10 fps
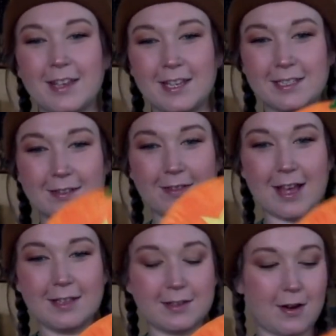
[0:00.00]
So
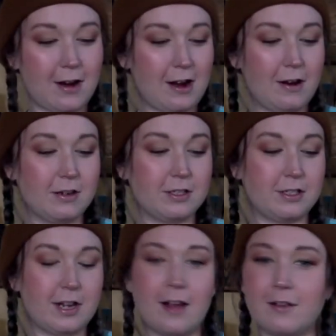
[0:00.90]
that's our
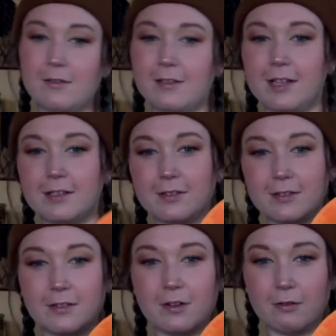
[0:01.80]
jack o'
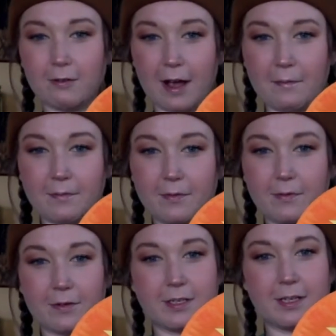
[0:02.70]
lantern craft
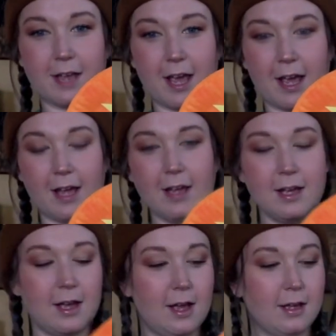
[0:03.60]
for today.
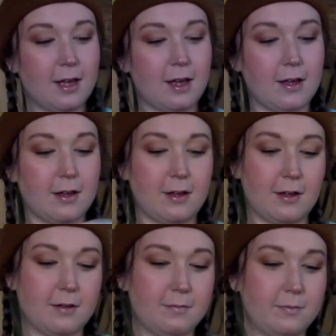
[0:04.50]

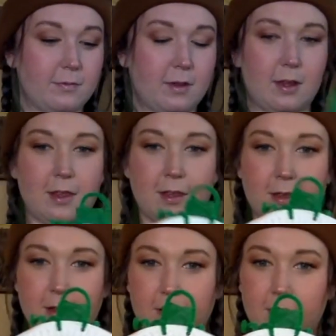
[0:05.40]
Uh, and then
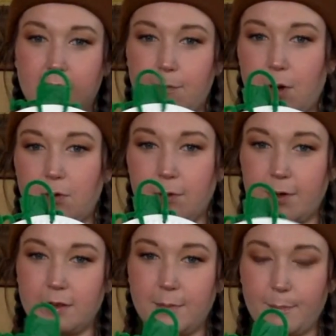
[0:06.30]
the, the poem
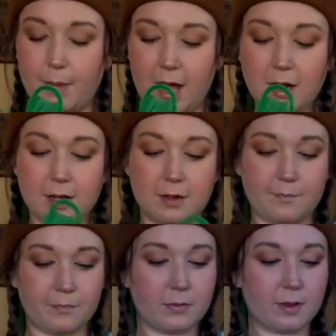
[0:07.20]
on the back.
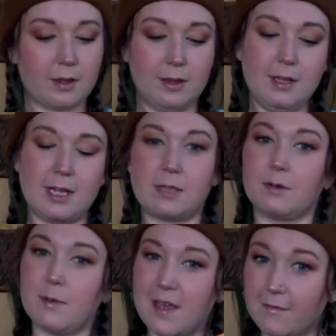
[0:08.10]
I think that's
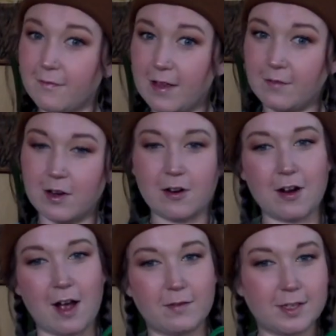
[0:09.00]
one of my favorite
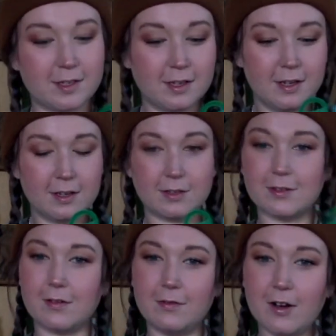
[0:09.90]
crafts
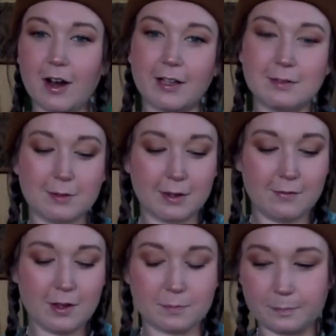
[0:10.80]
so far. It's really
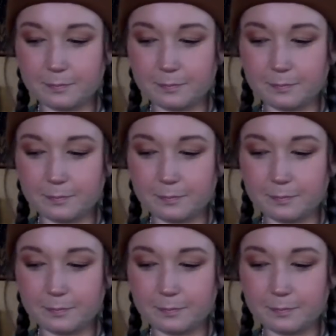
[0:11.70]
fun.